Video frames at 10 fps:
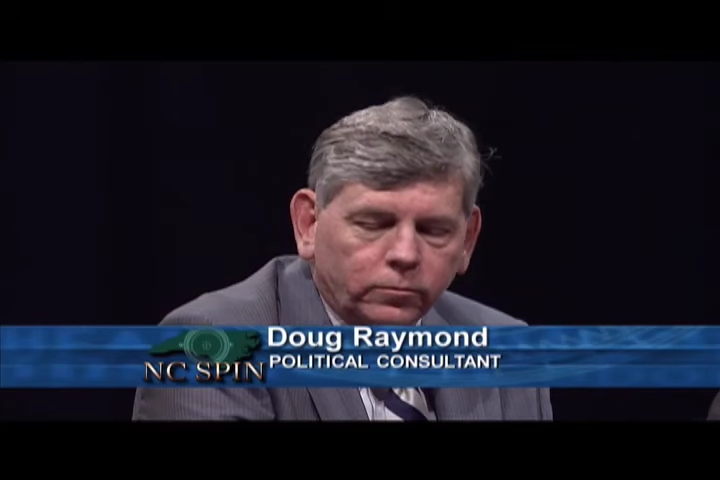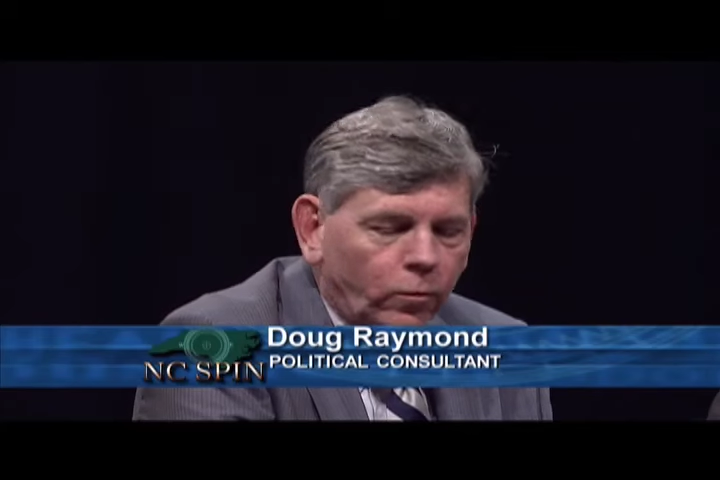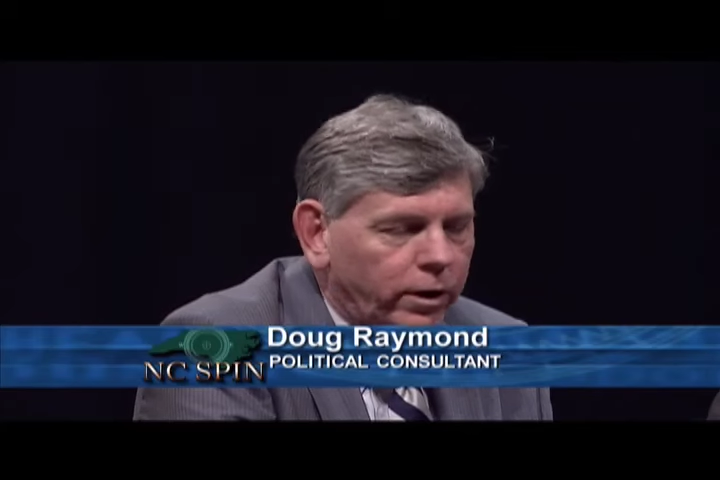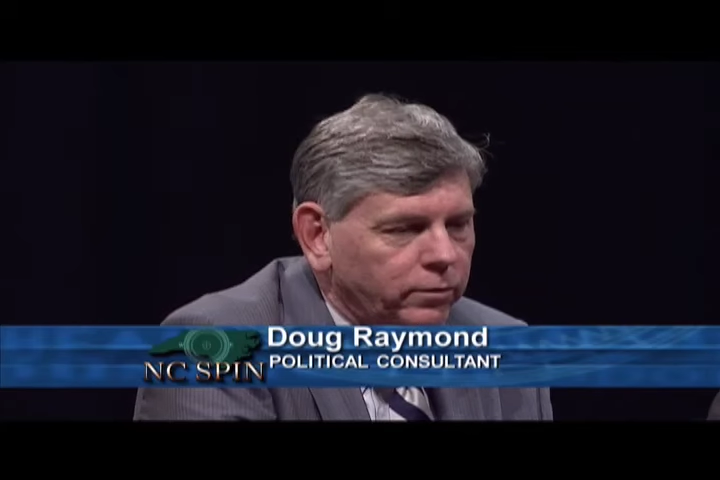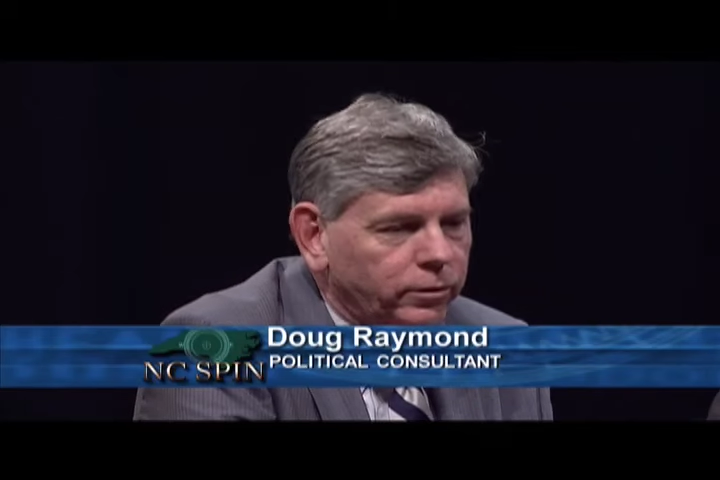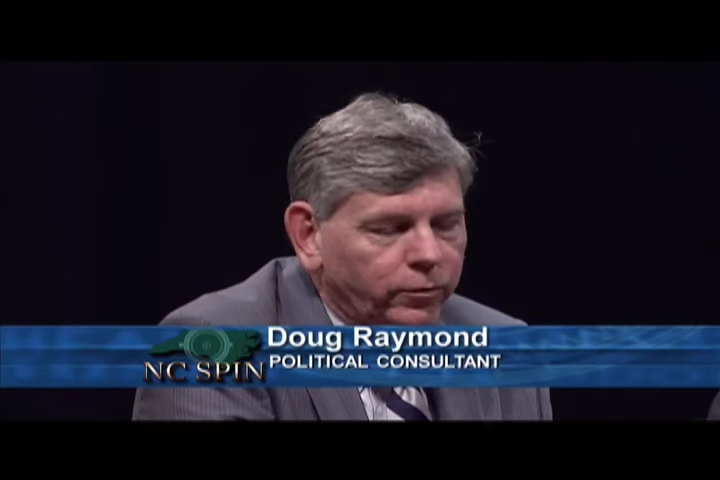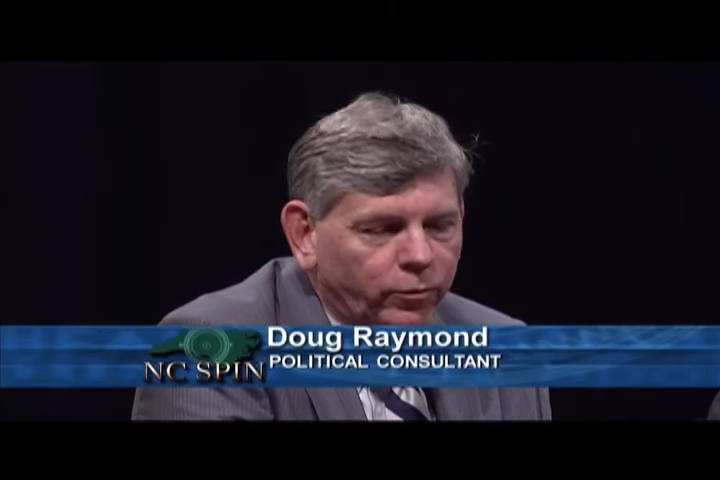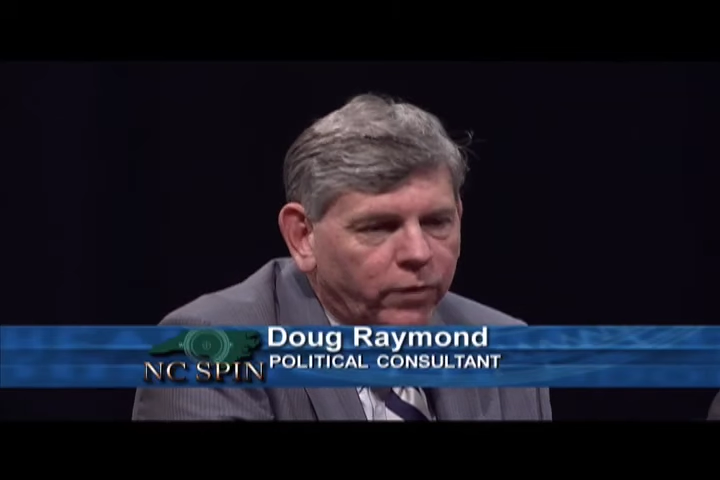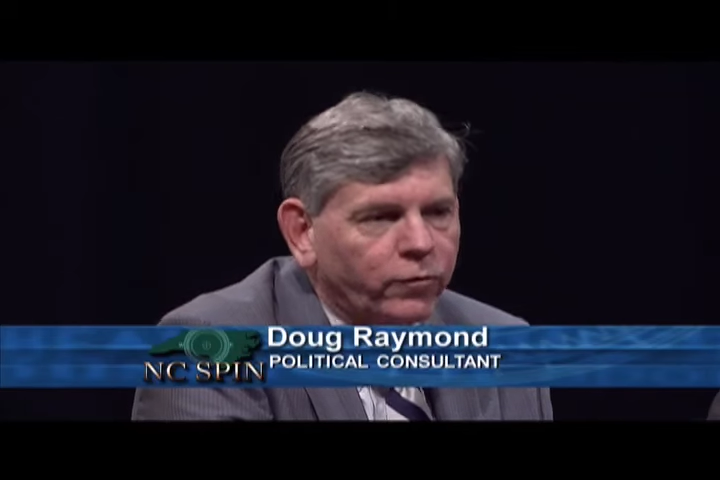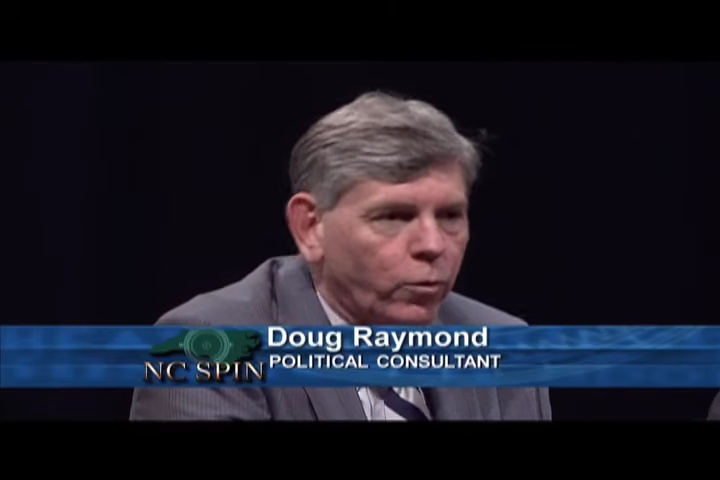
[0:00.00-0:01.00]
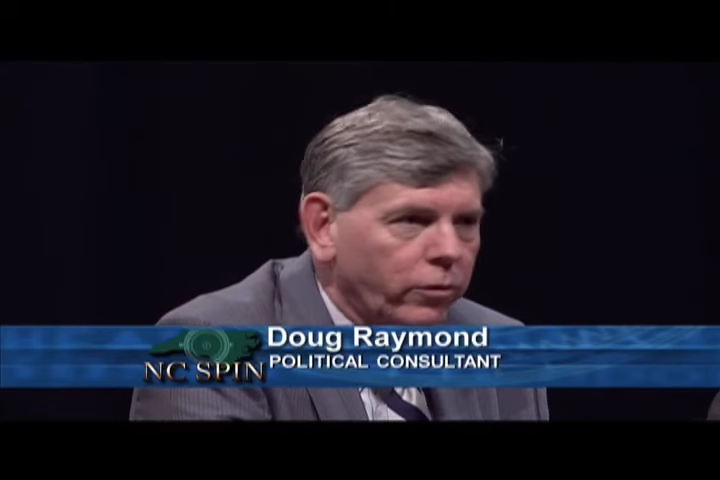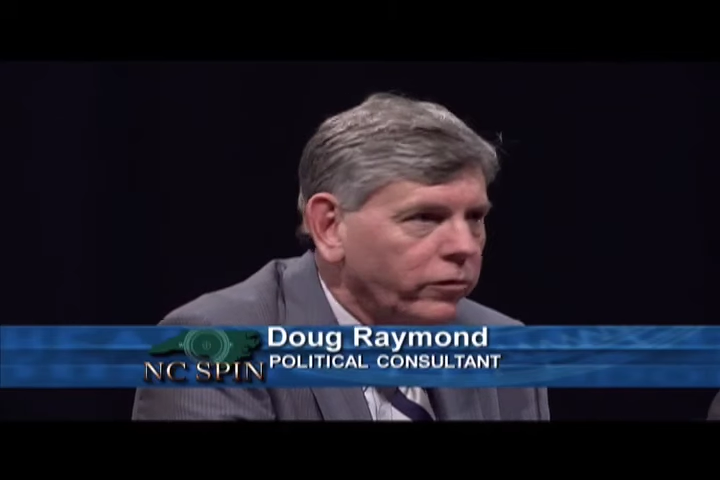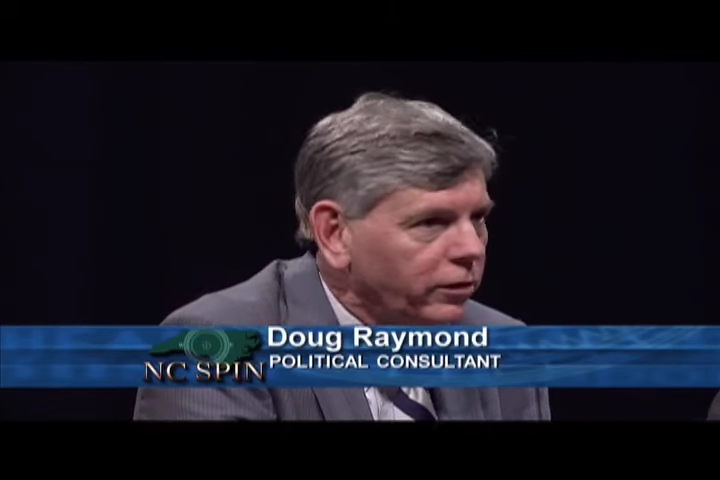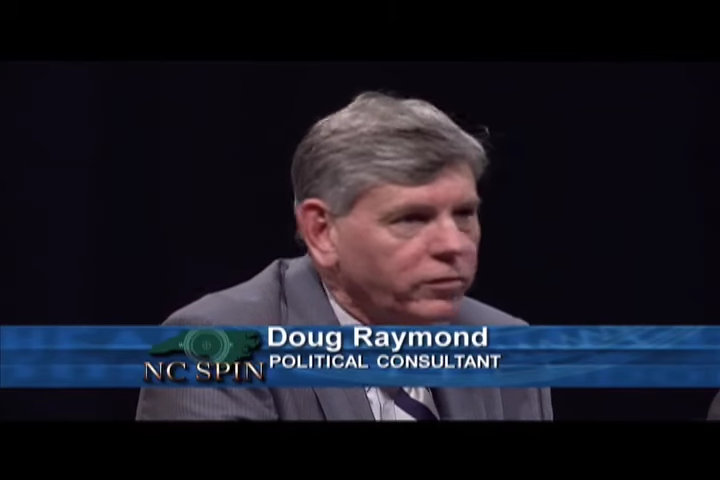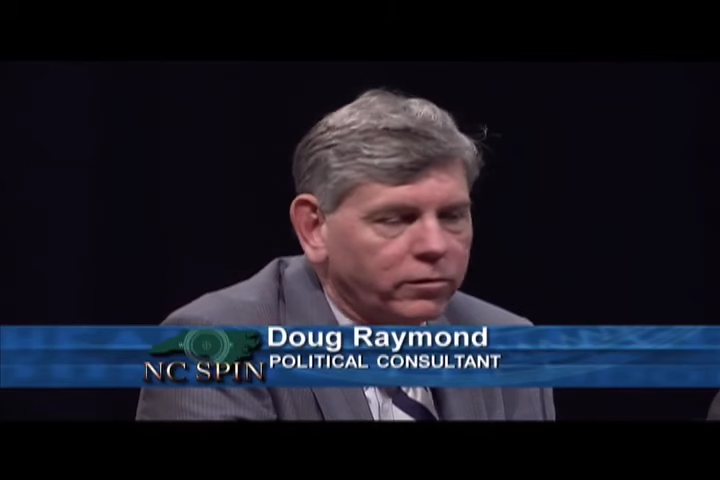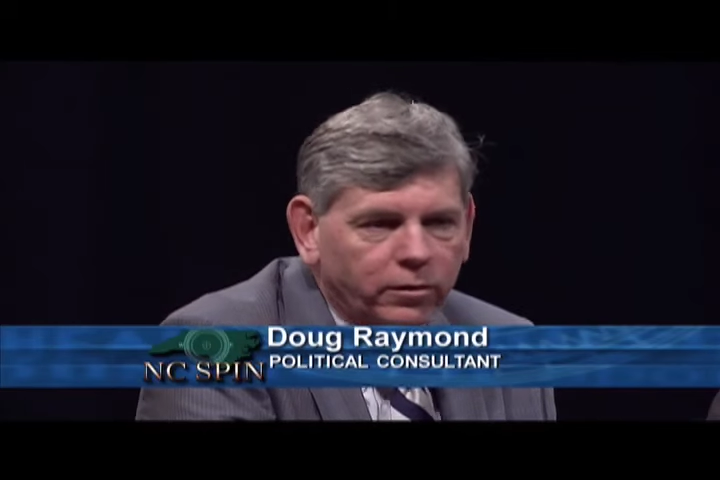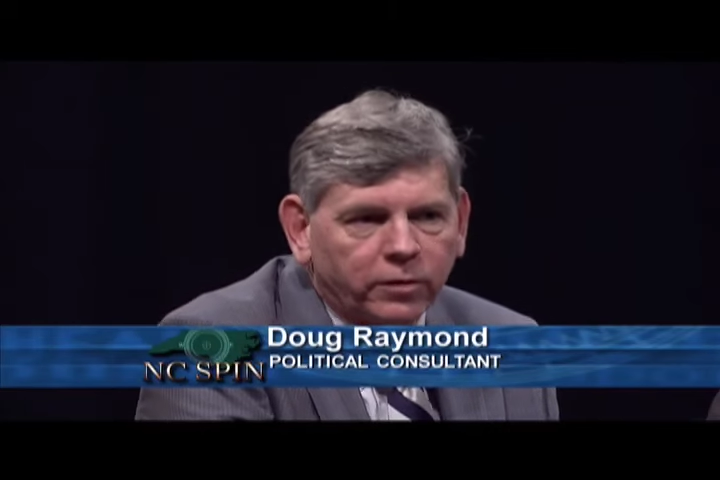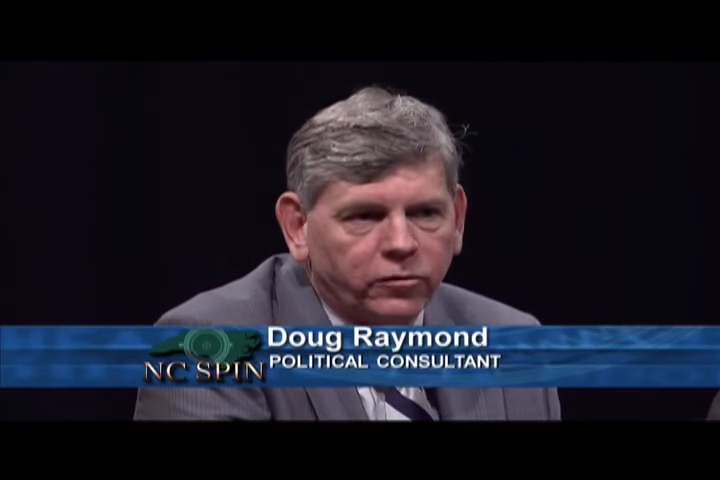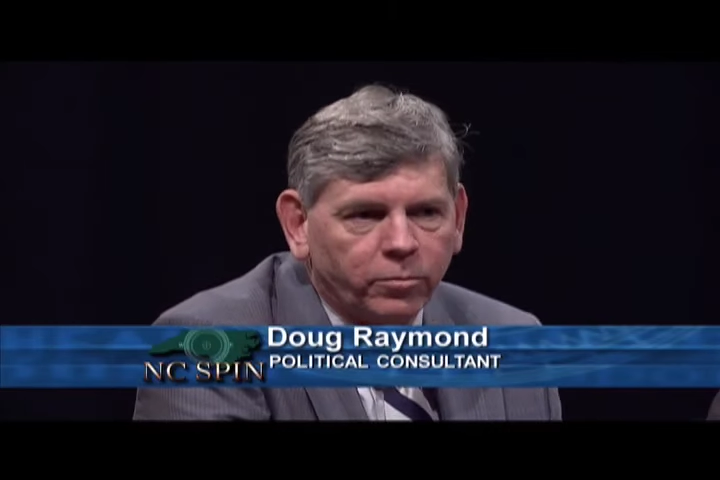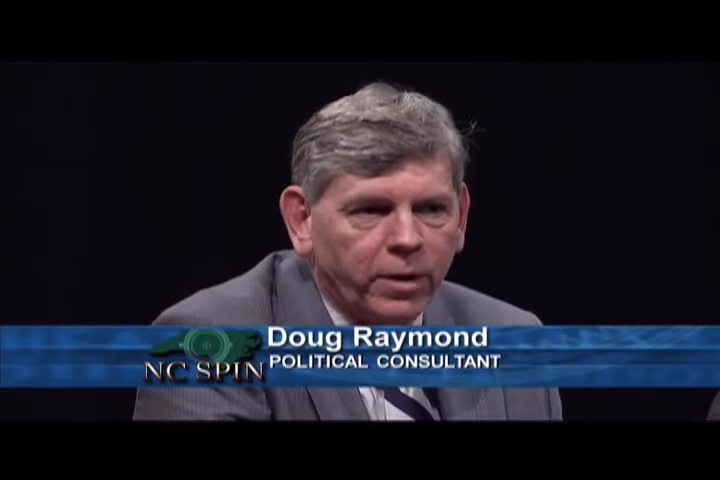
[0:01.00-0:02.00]
Well, of course,
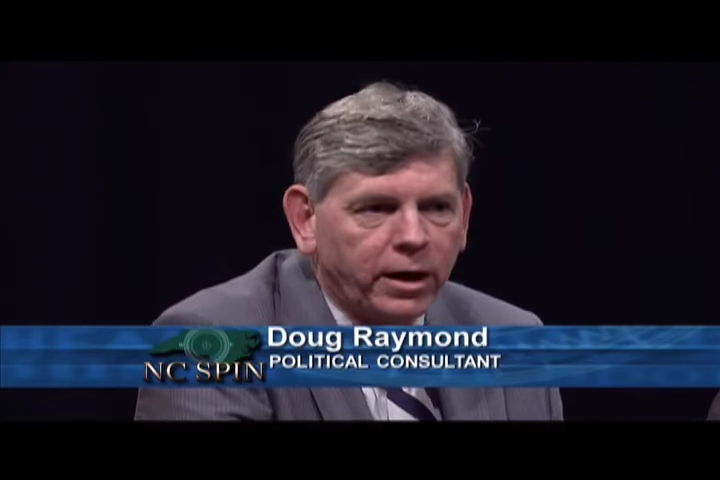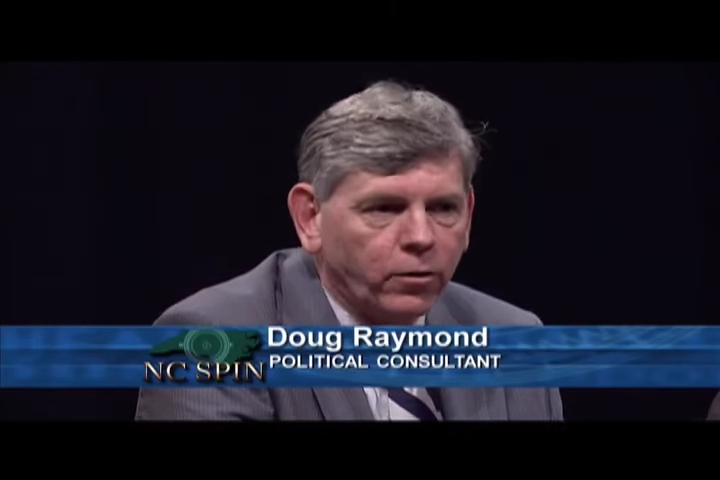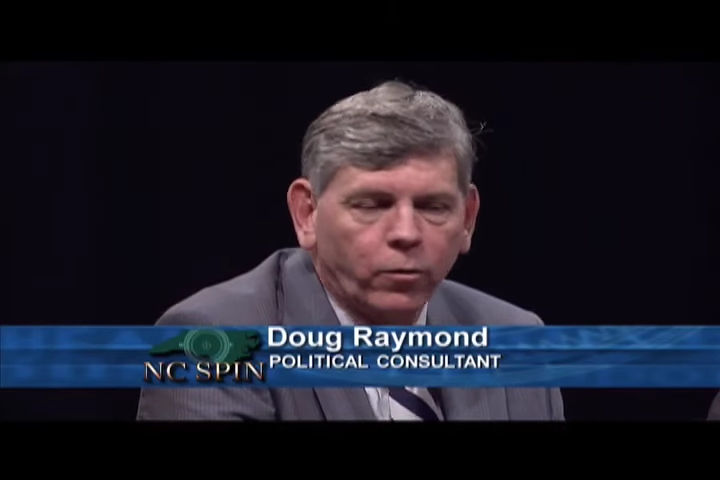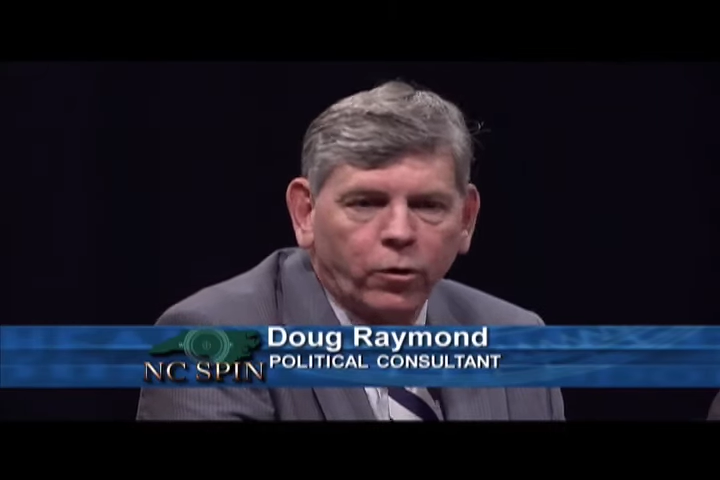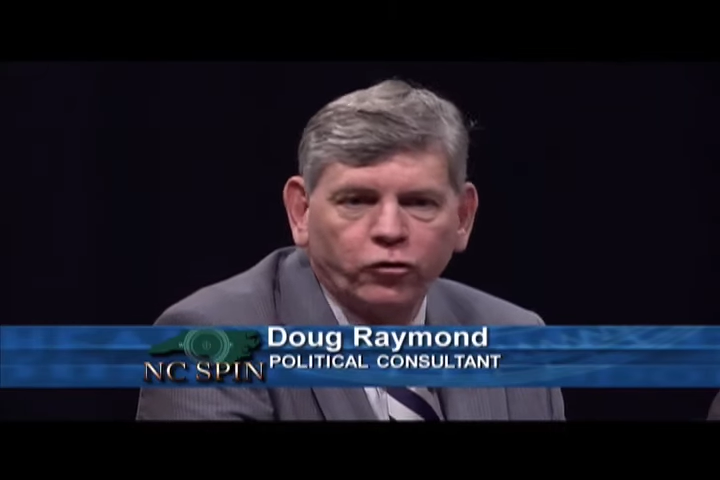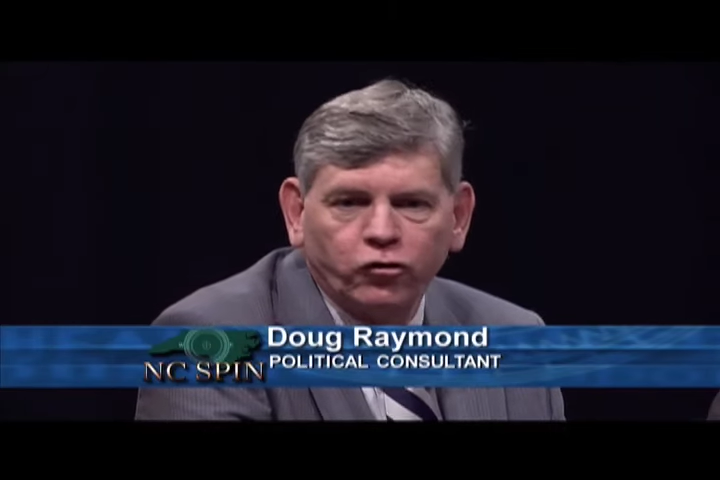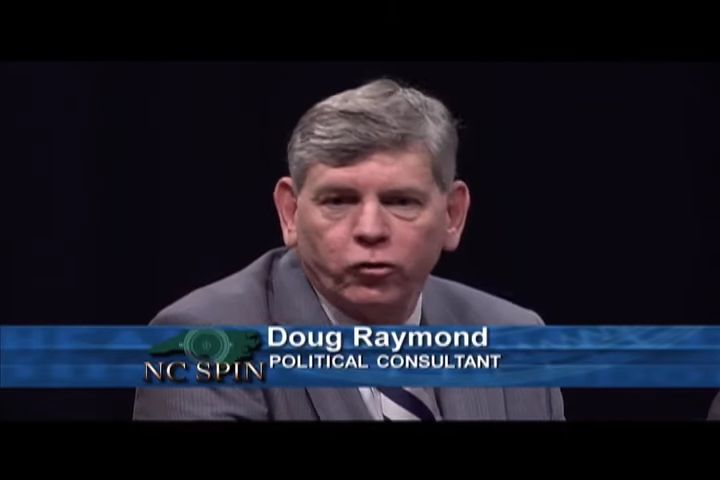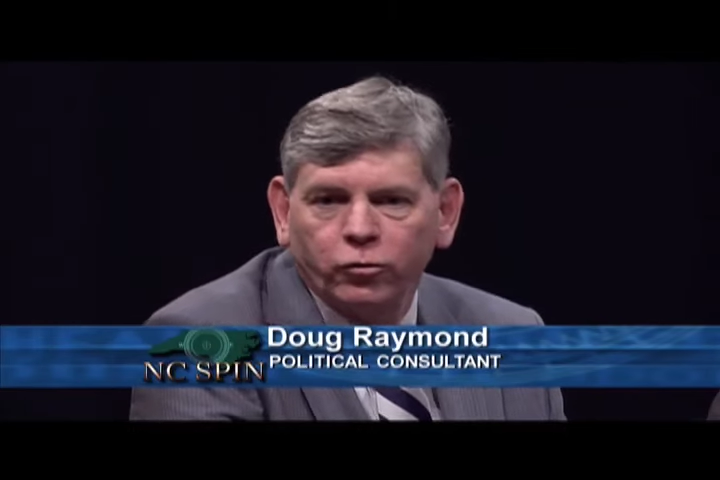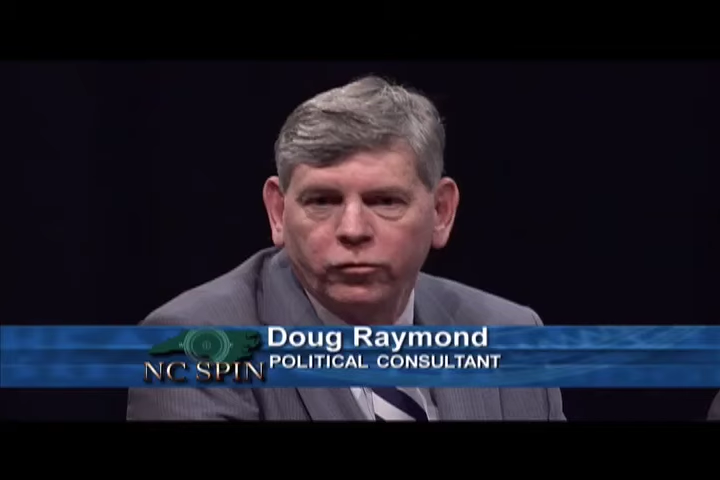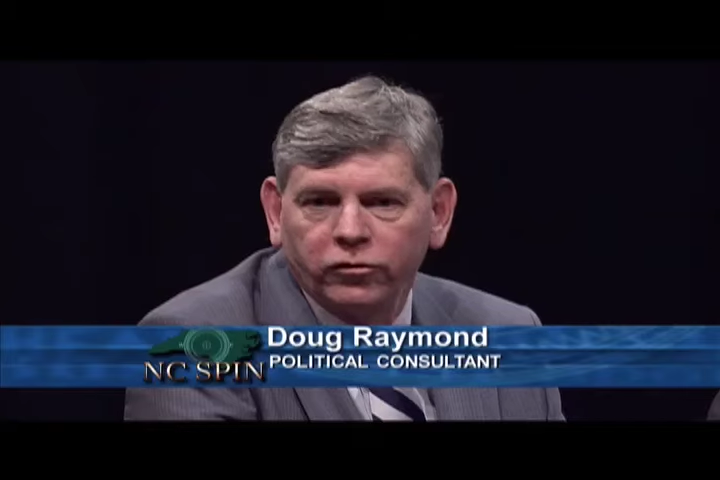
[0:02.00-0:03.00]
it's May going on June,